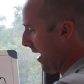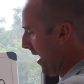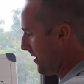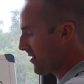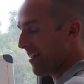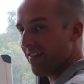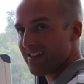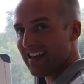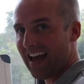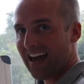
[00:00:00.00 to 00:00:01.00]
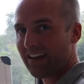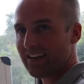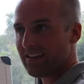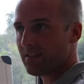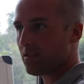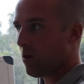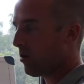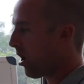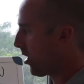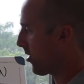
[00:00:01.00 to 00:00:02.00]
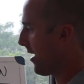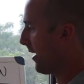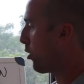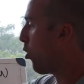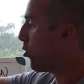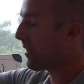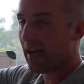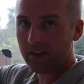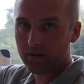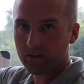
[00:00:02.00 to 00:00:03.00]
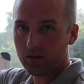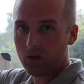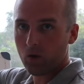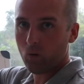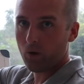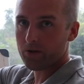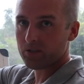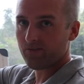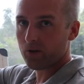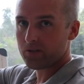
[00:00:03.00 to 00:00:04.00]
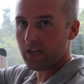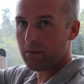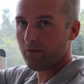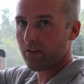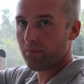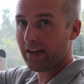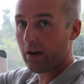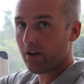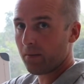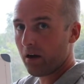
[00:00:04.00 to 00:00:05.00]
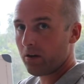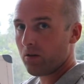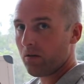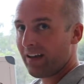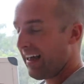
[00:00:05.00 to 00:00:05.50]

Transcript: ads. This ad is no longer a cold ad, where it's the first time of them hearing about you.